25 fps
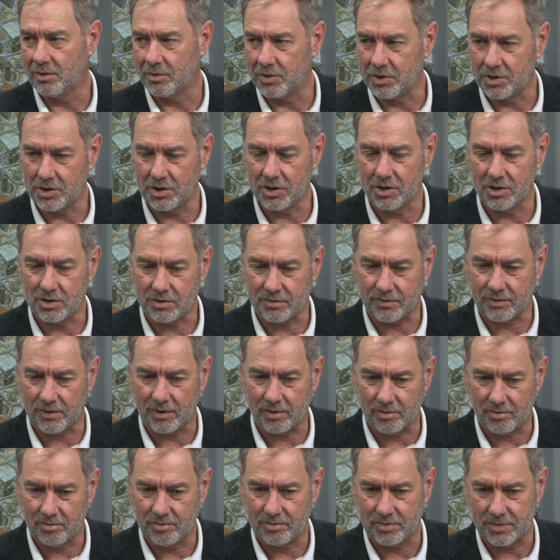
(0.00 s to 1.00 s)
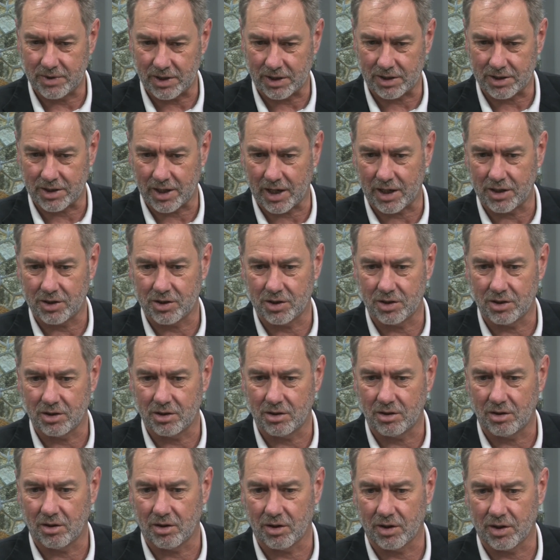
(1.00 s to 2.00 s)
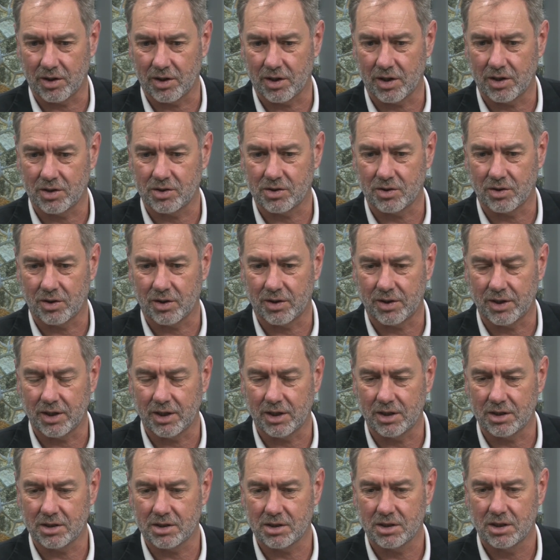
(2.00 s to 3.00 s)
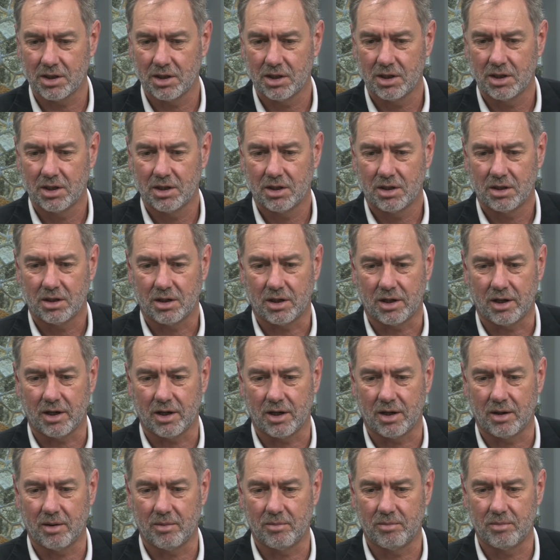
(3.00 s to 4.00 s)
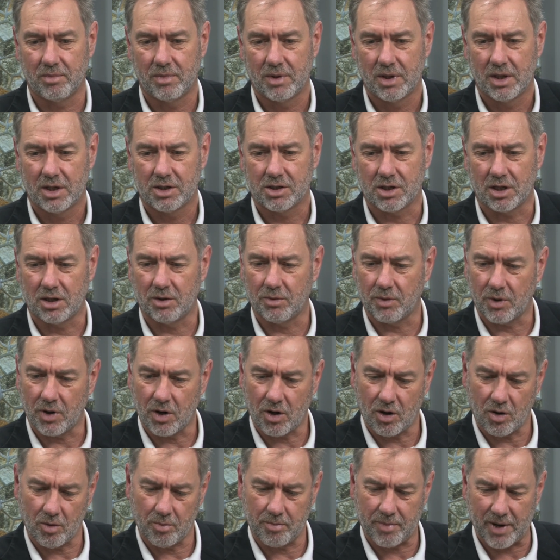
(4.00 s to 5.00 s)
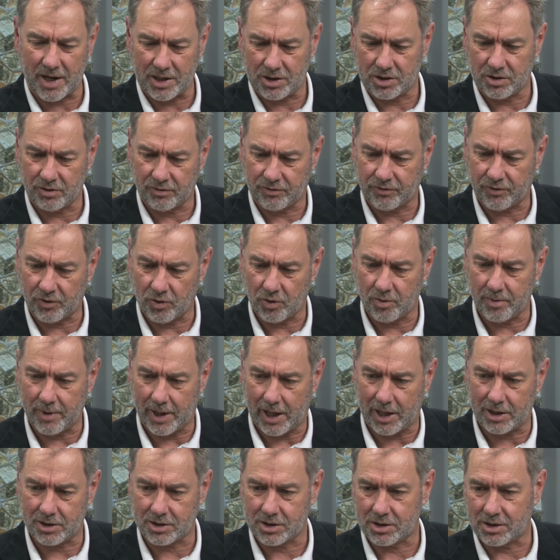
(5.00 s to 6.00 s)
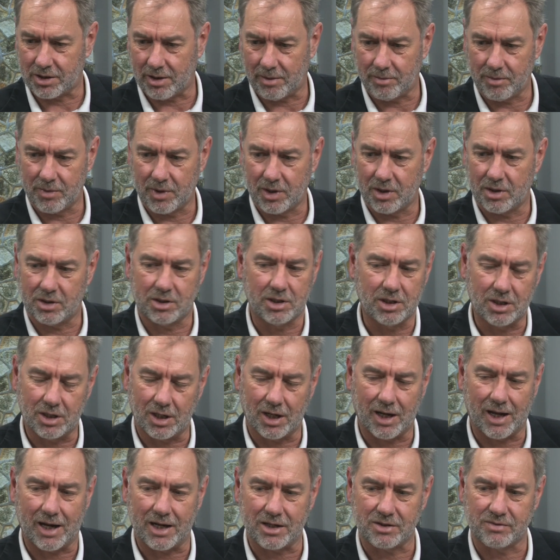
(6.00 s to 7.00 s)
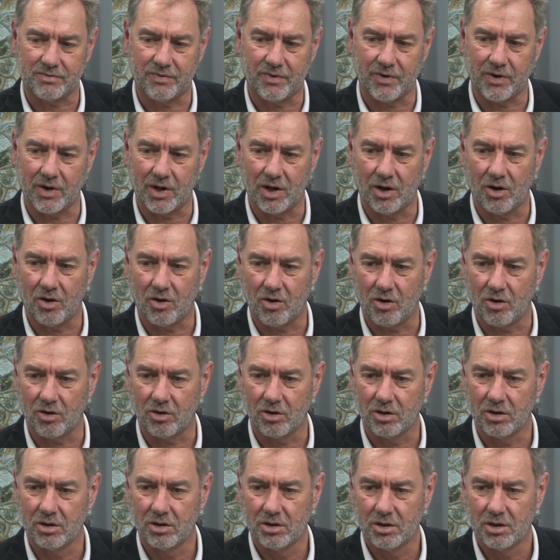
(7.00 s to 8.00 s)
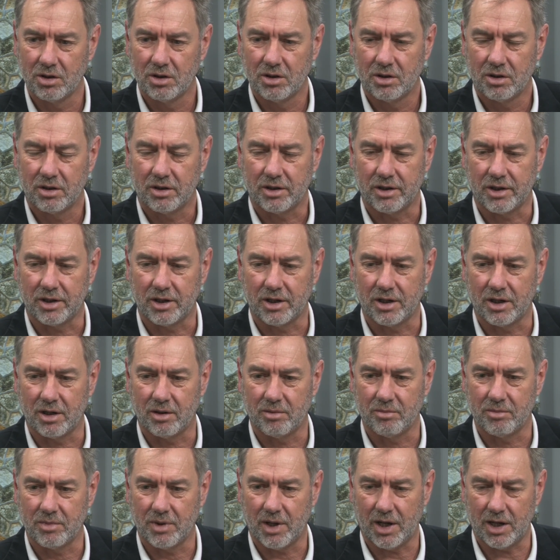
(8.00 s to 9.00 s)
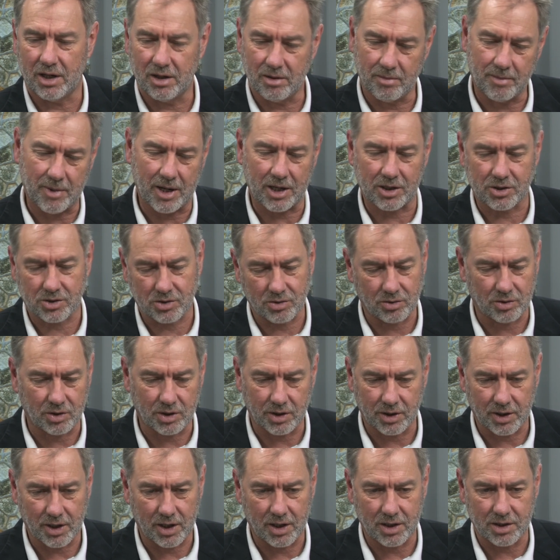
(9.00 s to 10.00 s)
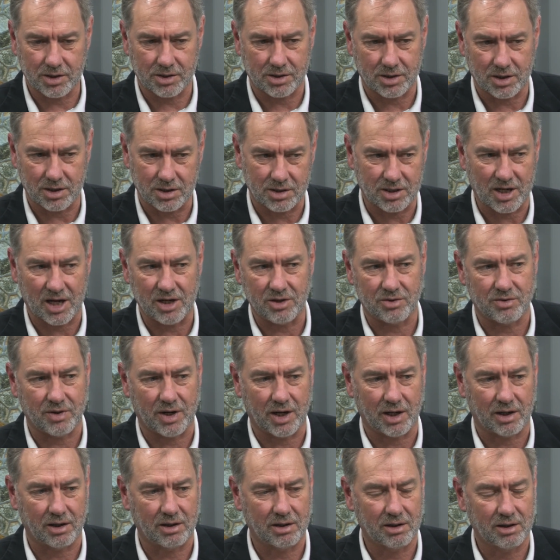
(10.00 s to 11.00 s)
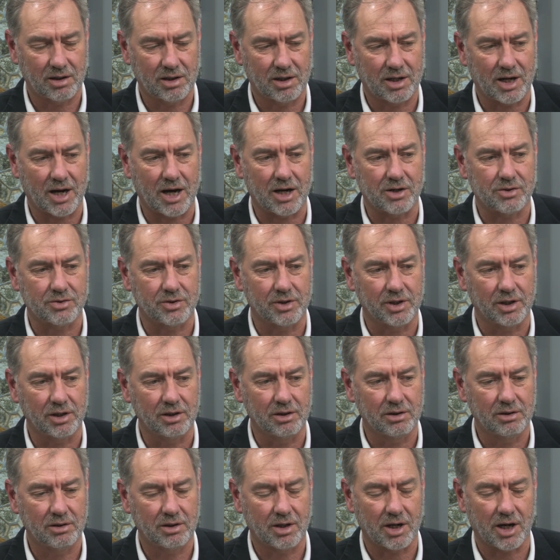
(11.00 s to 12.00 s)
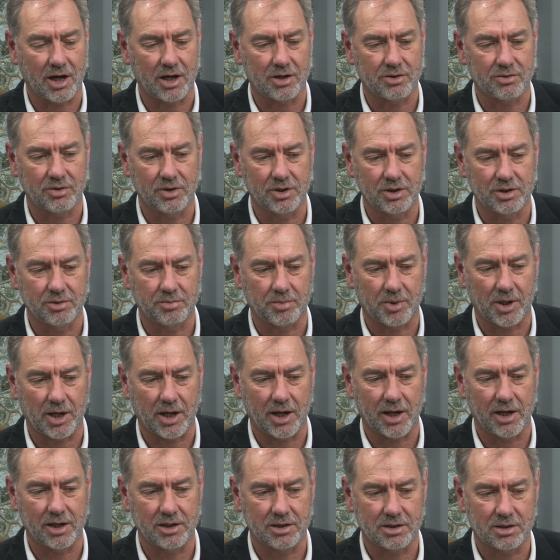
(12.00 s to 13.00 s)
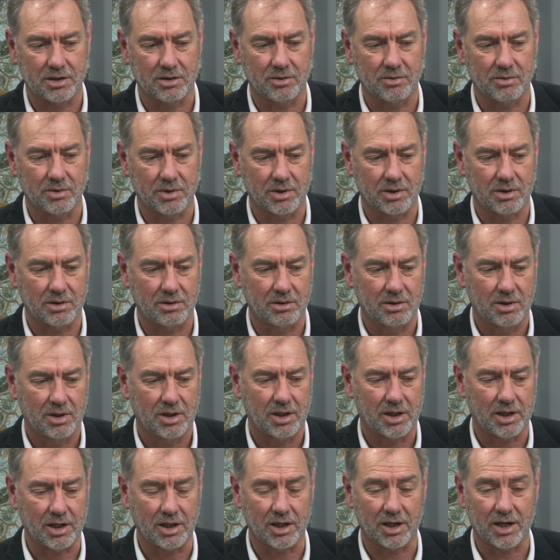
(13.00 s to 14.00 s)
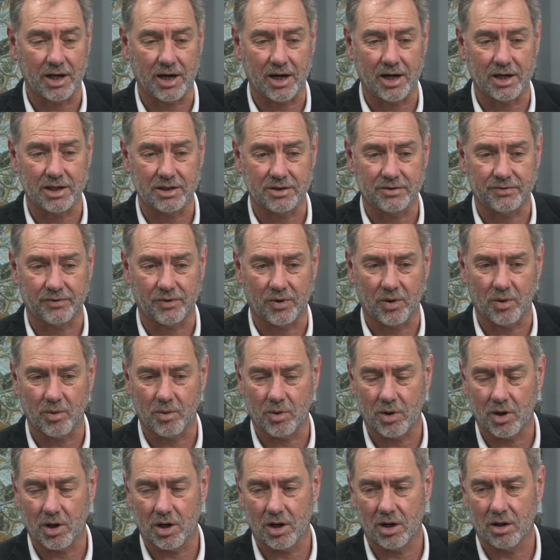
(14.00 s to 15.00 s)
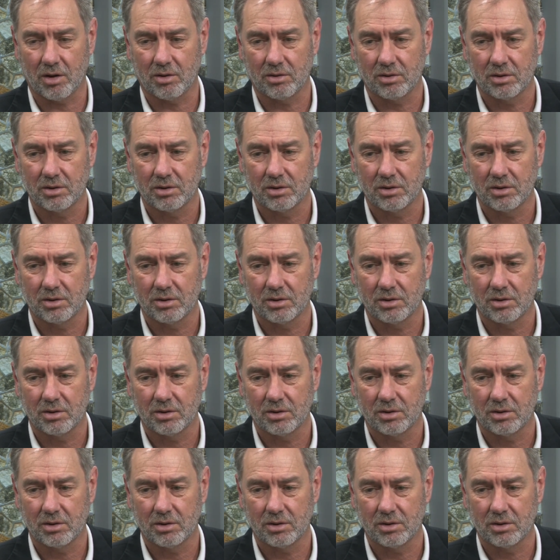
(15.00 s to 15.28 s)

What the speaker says: was used for dictation and a lot of those sort of things. So there were a whole bunch of formats, some that didn't last very long. And amongst all of those, there's 8-track cartridge players that were in cars for a while.